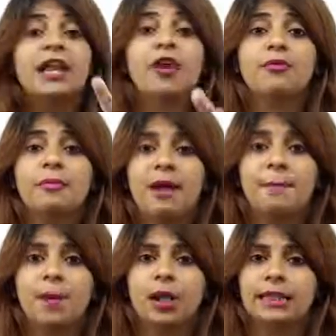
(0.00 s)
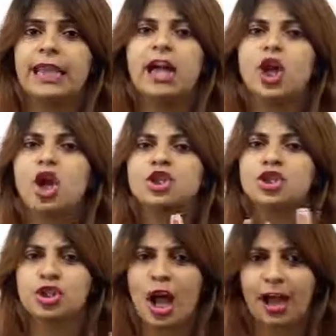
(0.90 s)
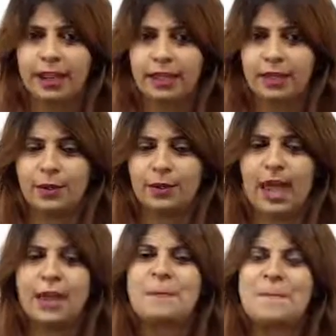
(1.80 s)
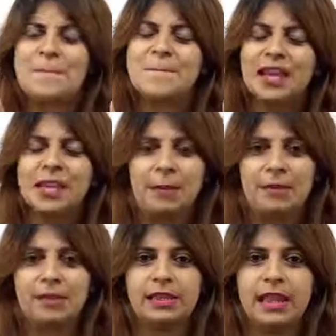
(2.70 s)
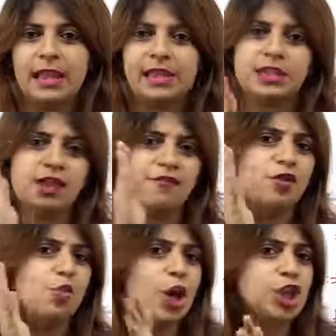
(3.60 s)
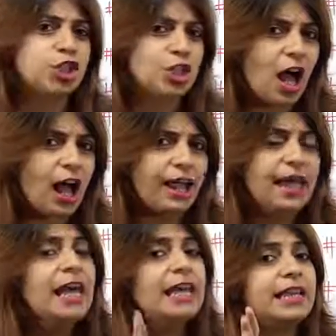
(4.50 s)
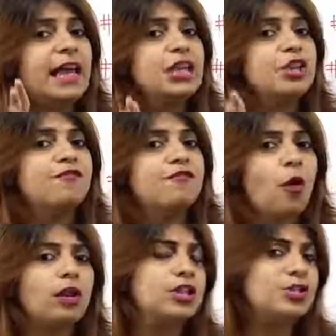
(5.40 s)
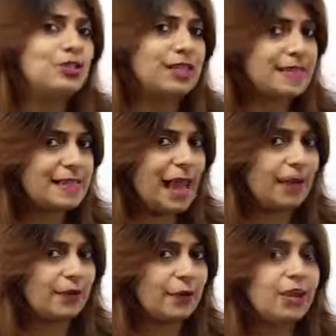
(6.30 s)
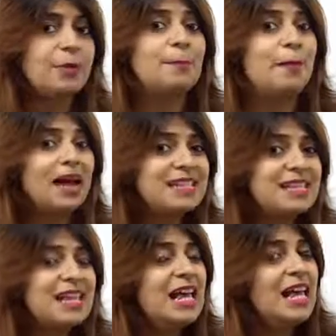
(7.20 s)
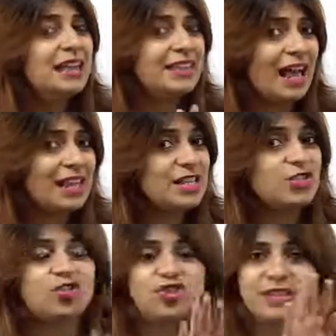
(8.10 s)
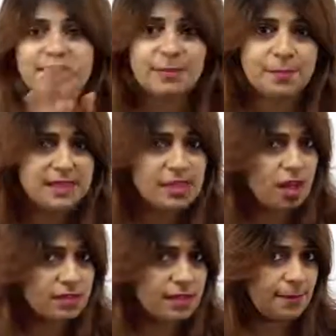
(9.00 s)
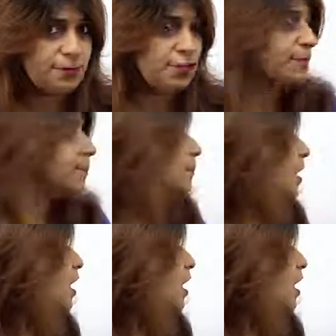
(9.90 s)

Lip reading: Now remember, they are not shy, okay? Many people think that if you are shy, then you fall into this category, but that is just a misconception.